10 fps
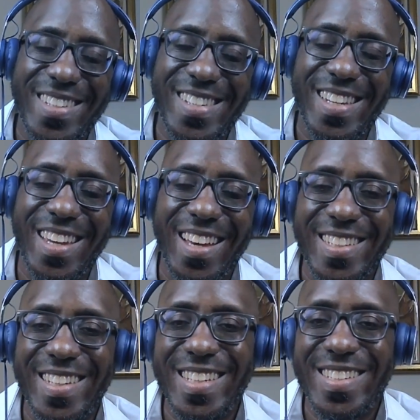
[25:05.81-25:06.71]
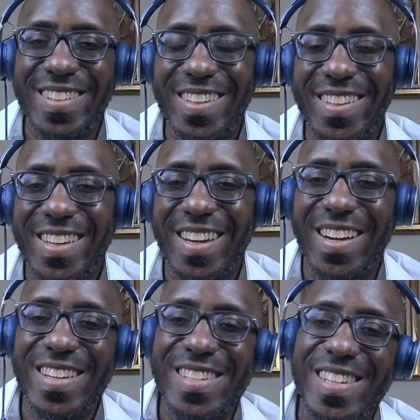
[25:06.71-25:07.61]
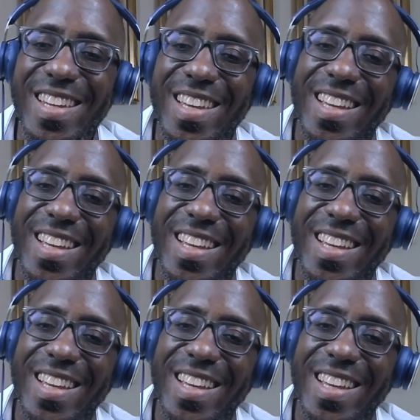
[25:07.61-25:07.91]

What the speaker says: see Dr. Dietrich Klinghart's